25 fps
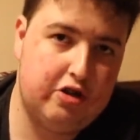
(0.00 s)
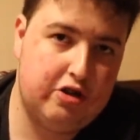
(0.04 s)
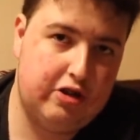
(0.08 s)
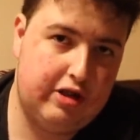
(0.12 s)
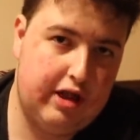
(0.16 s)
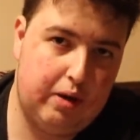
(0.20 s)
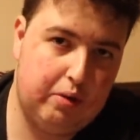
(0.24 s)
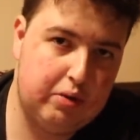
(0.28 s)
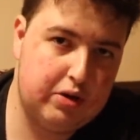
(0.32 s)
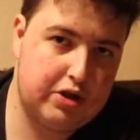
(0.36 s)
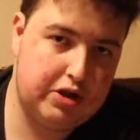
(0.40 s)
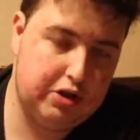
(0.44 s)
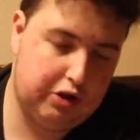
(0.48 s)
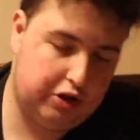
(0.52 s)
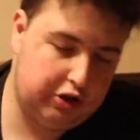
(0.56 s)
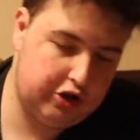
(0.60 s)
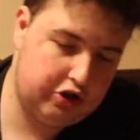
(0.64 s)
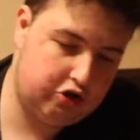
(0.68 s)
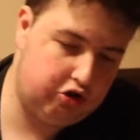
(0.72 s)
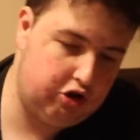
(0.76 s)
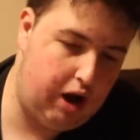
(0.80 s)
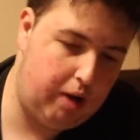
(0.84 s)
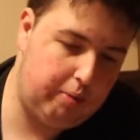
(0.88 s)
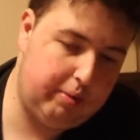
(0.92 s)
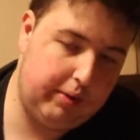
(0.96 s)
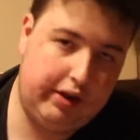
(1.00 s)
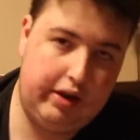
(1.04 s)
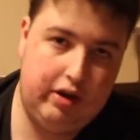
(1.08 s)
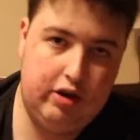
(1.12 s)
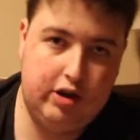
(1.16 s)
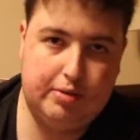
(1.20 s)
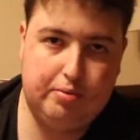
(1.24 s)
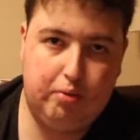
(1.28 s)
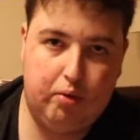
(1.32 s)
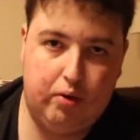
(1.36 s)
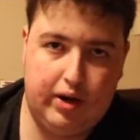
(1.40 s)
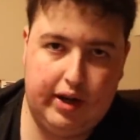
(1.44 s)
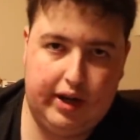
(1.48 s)
they were still just dropping a
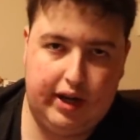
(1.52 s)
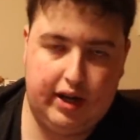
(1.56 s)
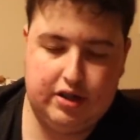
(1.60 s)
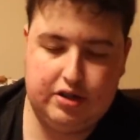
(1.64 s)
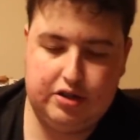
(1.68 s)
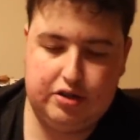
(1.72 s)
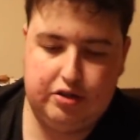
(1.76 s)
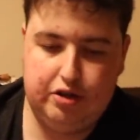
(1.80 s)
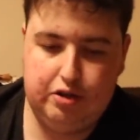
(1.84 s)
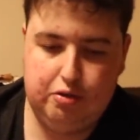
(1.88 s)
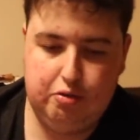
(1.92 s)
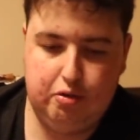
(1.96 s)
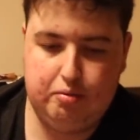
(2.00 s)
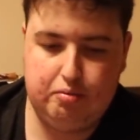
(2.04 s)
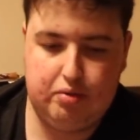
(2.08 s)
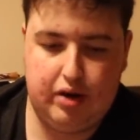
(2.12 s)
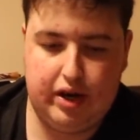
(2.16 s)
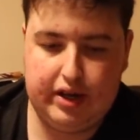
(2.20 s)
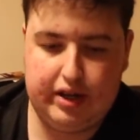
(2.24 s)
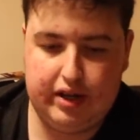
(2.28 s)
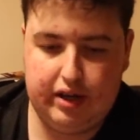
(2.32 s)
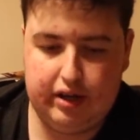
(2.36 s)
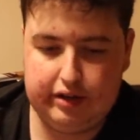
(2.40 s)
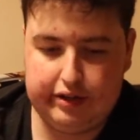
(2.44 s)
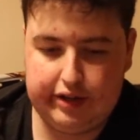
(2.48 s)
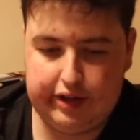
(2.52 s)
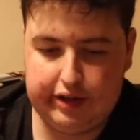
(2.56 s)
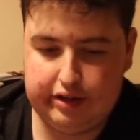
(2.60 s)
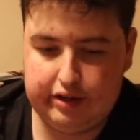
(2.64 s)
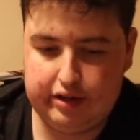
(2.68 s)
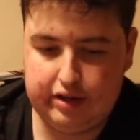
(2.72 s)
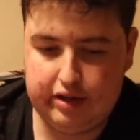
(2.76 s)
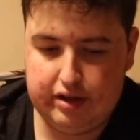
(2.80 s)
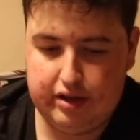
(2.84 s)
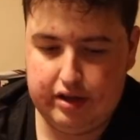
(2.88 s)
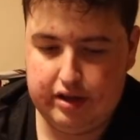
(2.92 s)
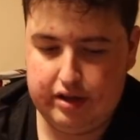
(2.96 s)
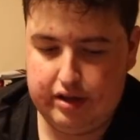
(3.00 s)
huge board against you. You weren't breaking, like,